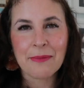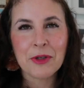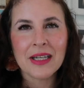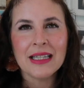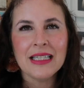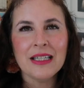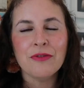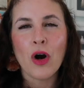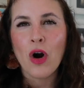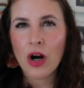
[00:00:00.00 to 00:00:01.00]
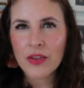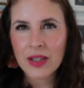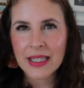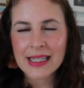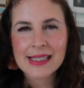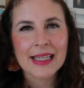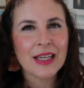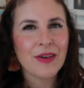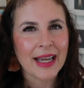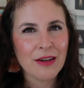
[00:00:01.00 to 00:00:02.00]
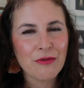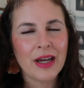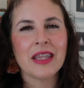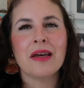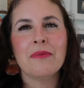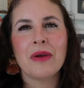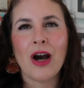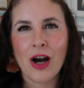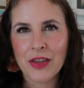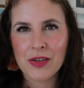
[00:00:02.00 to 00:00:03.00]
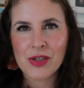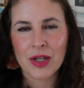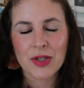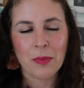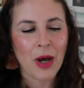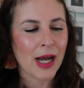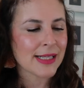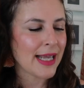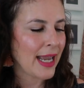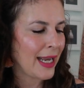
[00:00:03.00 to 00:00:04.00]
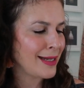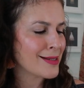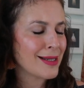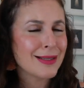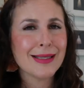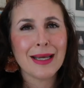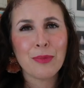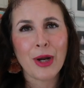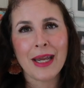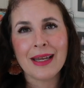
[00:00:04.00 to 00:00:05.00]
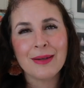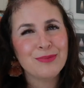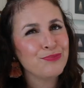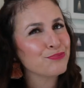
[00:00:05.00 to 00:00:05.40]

I'm gonna leave all the links, if I can find them, on the description box, and let's take a break